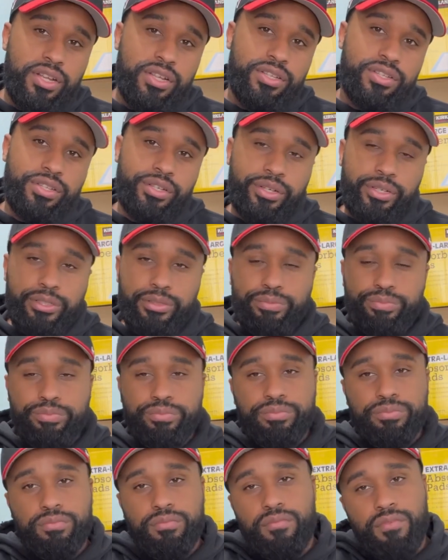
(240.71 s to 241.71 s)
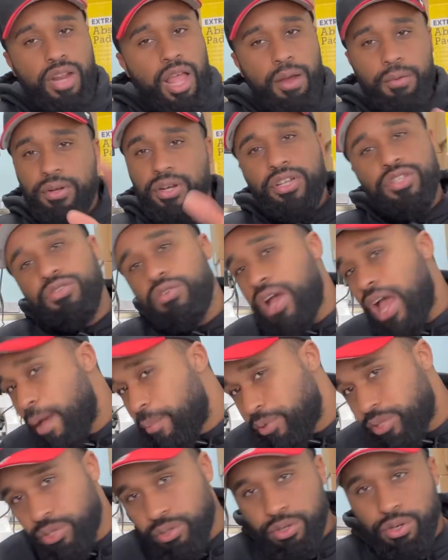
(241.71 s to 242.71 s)
So I'm gonna do an
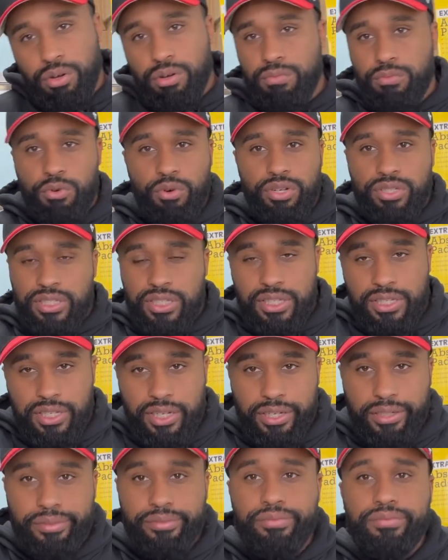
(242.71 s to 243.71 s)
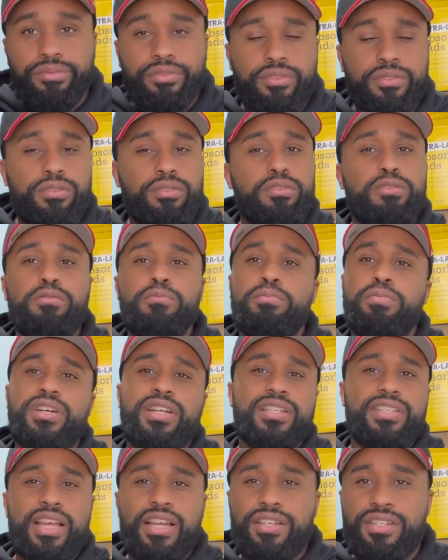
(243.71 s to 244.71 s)
episode going more in detail,
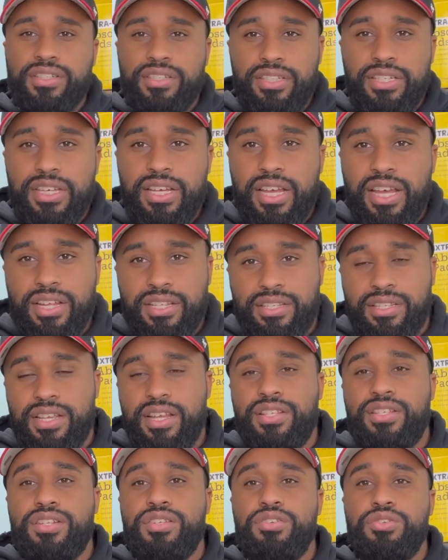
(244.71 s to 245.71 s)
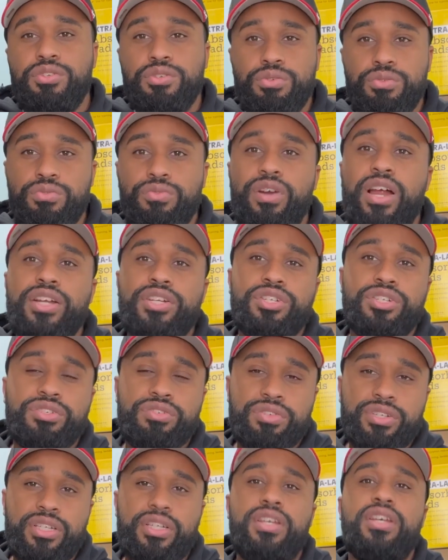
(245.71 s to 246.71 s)
but essentially it's a new
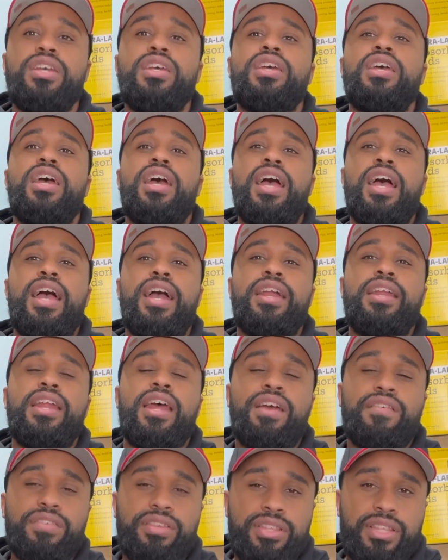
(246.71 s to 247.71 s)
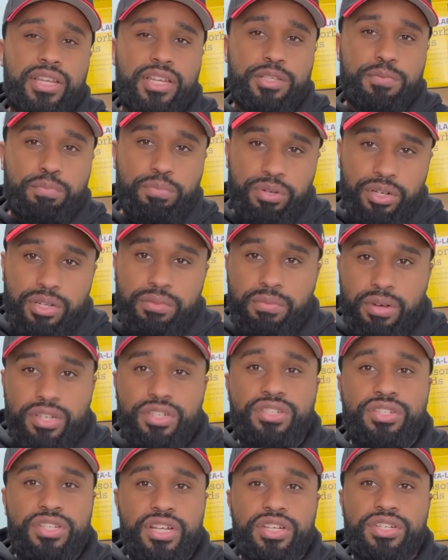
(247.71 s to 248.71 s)
registry and everything is pretty
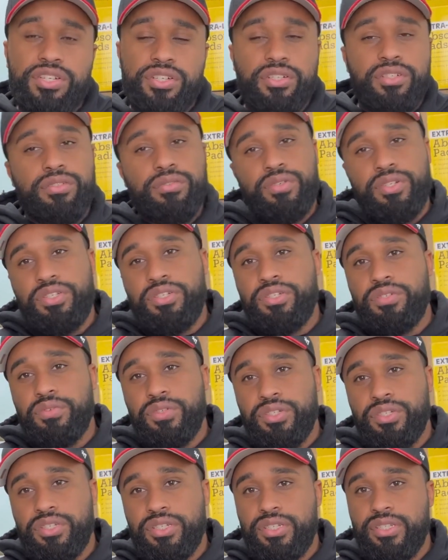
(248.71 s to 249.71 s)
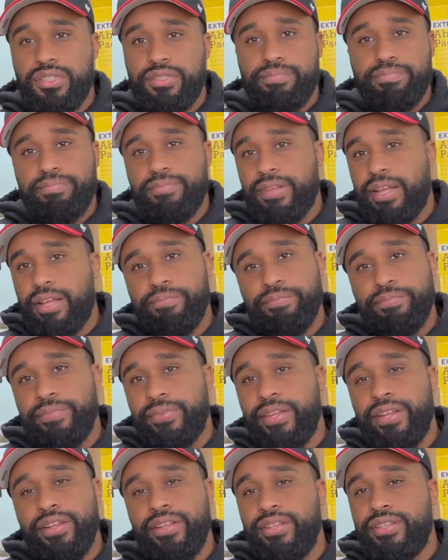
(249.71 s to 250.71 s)
much digital, which is
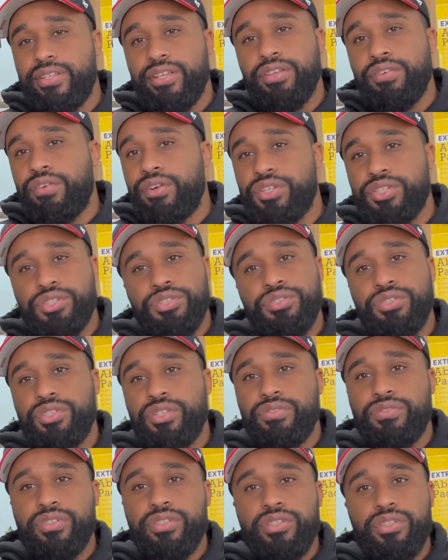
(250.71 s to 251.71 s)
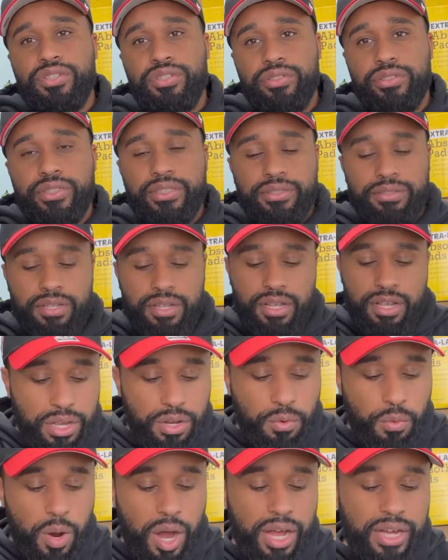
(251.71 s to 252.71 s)
none of these other registries are really doing.
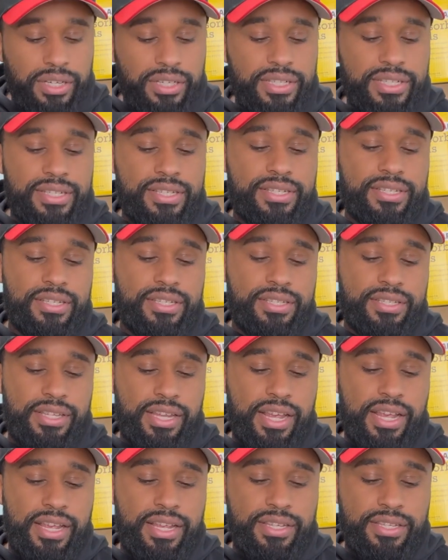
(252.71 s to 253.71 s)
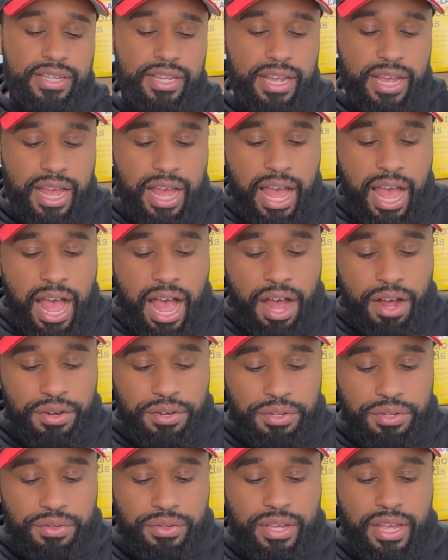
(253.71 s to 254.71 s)
Equalis says, how
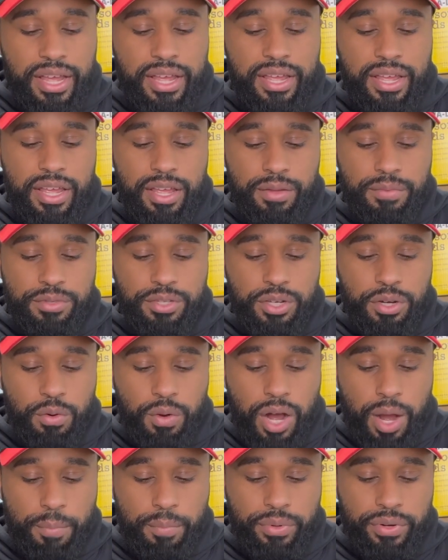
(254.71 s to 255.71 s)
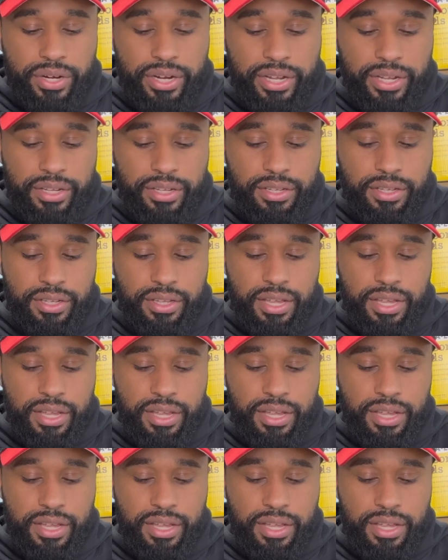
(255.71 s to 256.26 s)
do you get him to cooperate?